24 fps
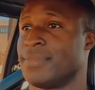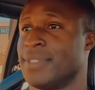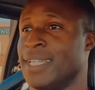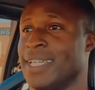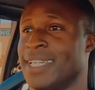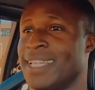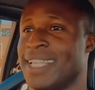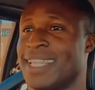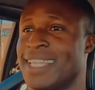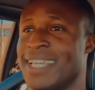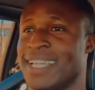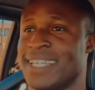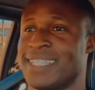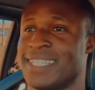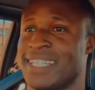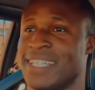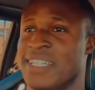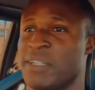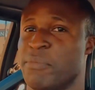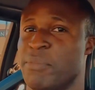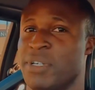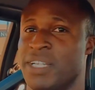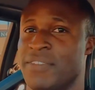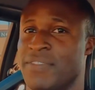And the thing's a
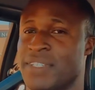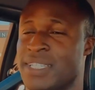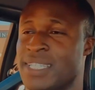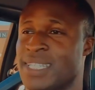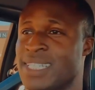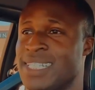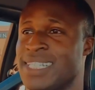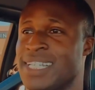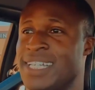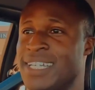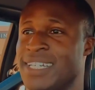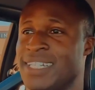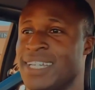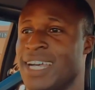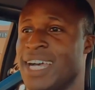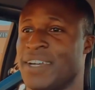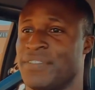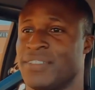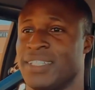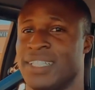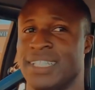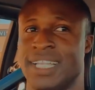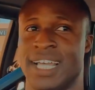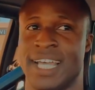little bit of a slug
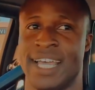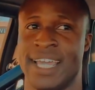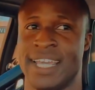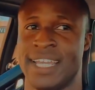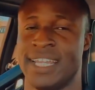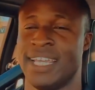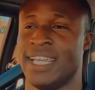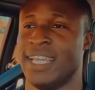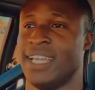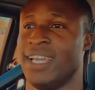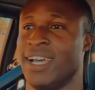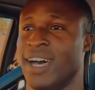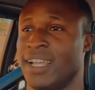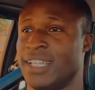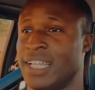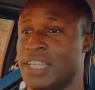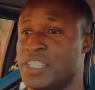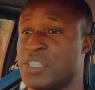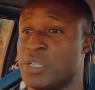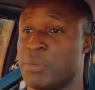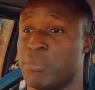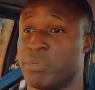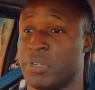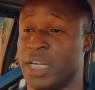off the line.
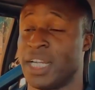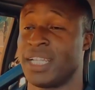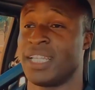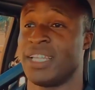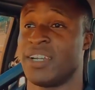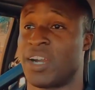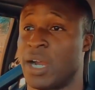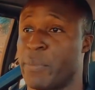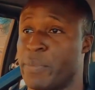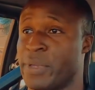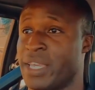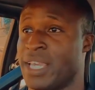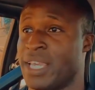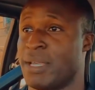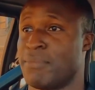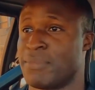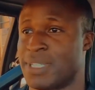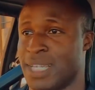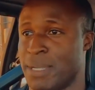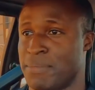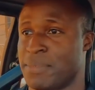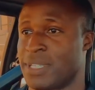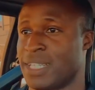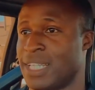Unless you bring the RPMs
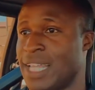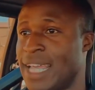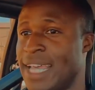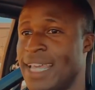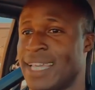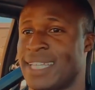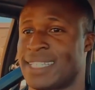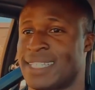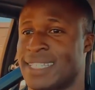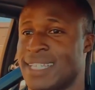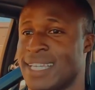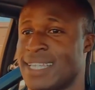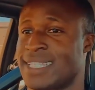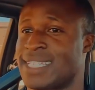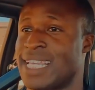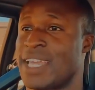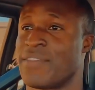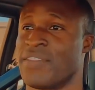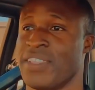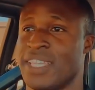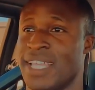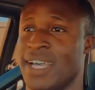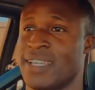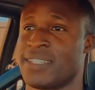up to like 6,000,
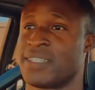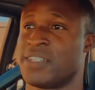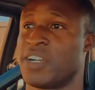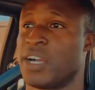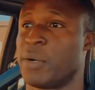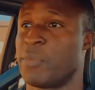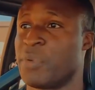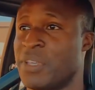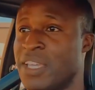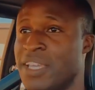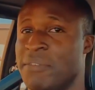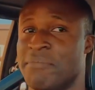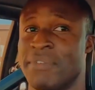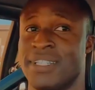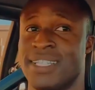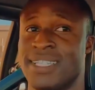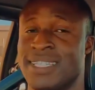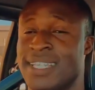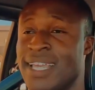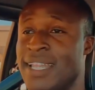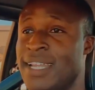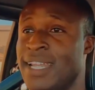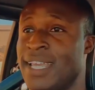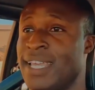7,000 RPM and
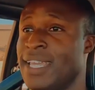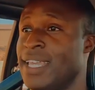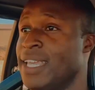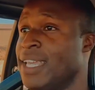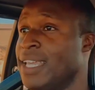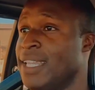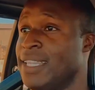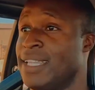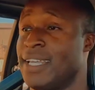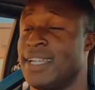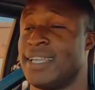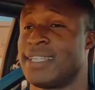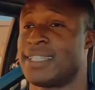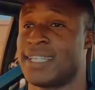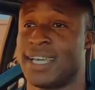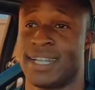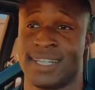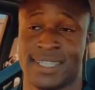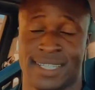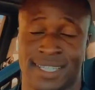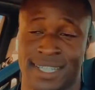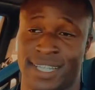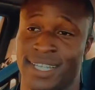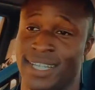send it, then it's not a
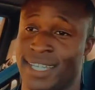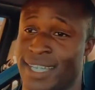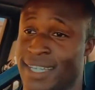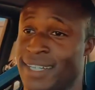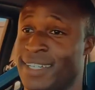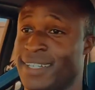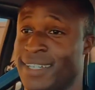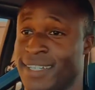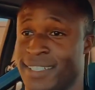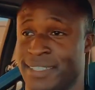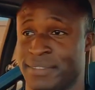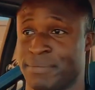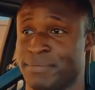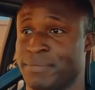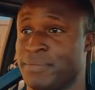slug at all.